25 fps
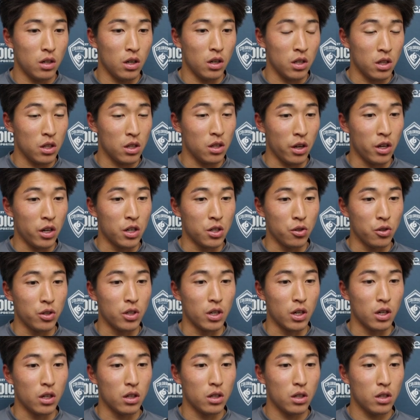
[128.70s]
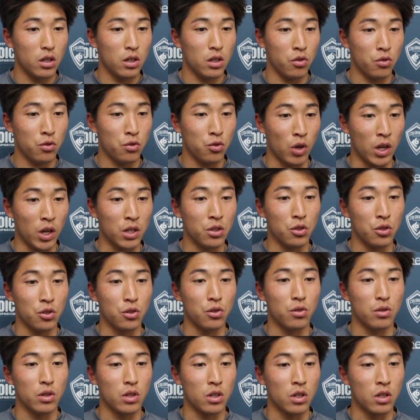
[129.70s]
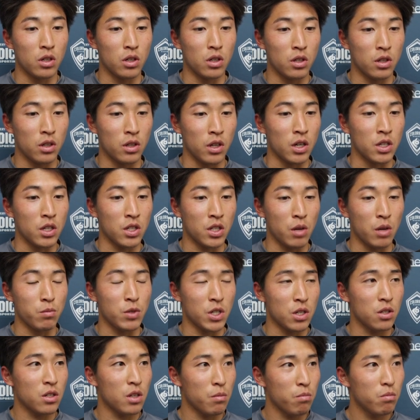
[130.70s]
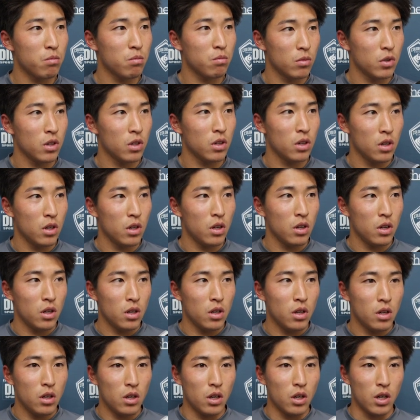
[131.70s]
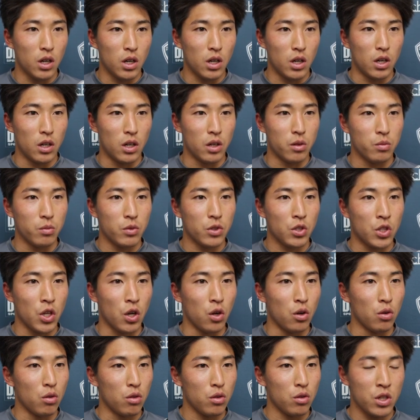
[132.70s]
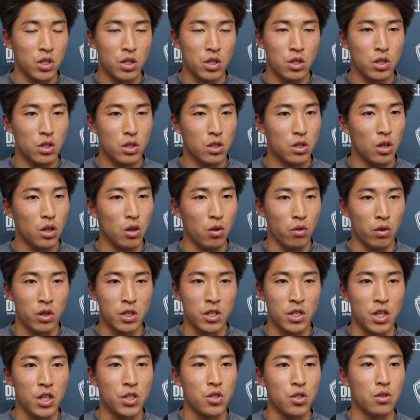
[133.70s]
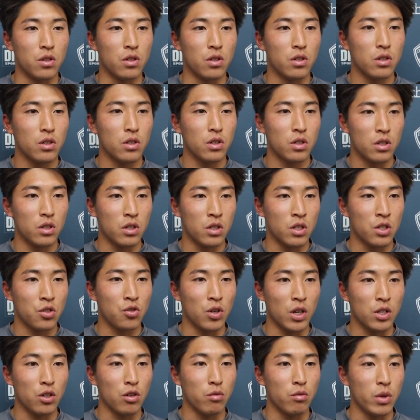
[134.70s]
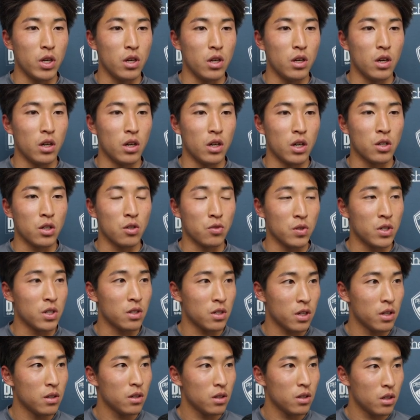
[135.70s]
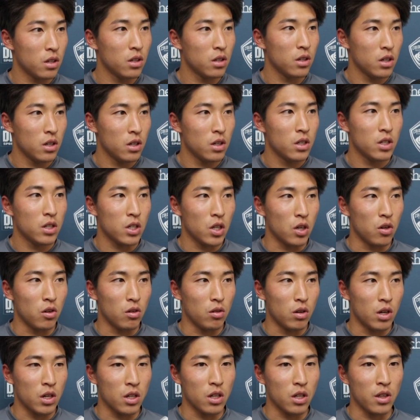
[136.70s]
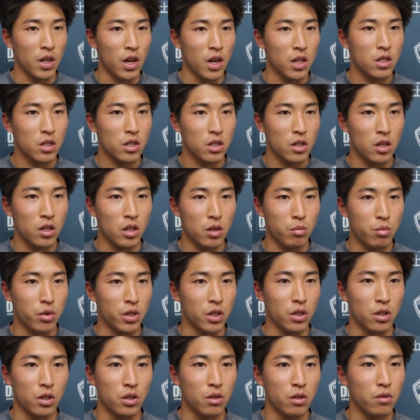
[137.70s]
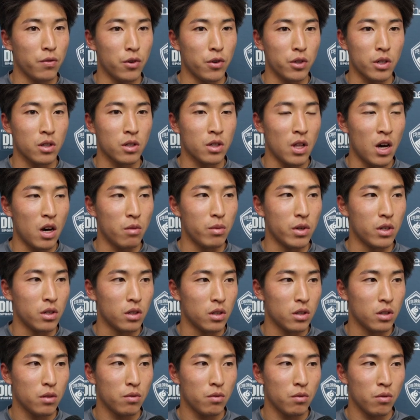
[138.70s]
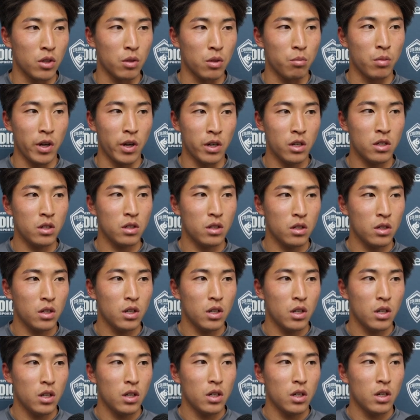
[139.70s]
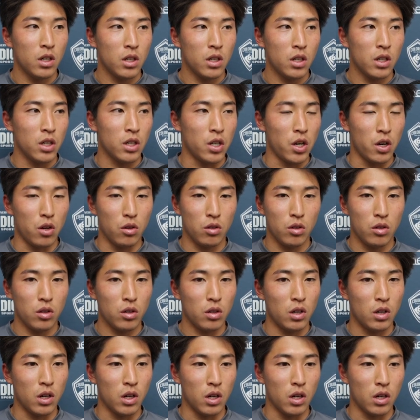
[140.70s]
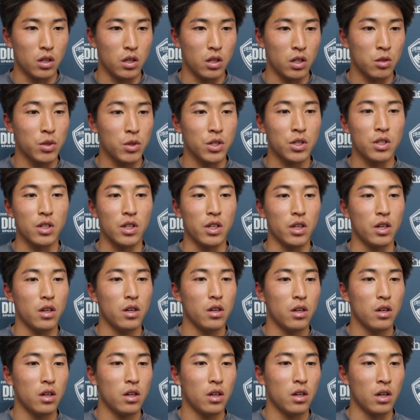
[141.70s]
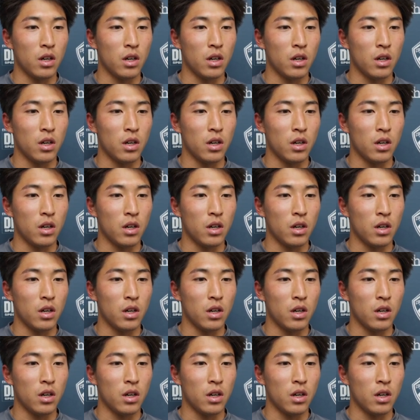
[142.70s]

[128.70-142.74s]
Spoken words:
I think they're trying to do the same system. So this organization is trying to be consistent. So I think that's pretty good for the club and for the player. You know, especially